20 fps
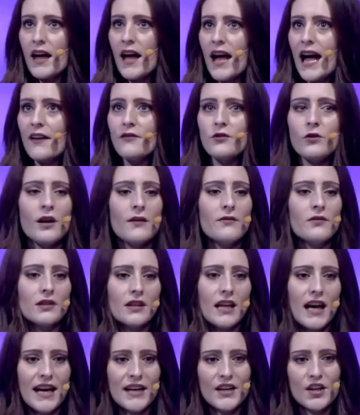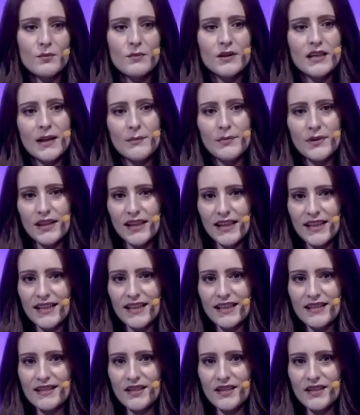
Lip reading: have you ever lied or manipulated a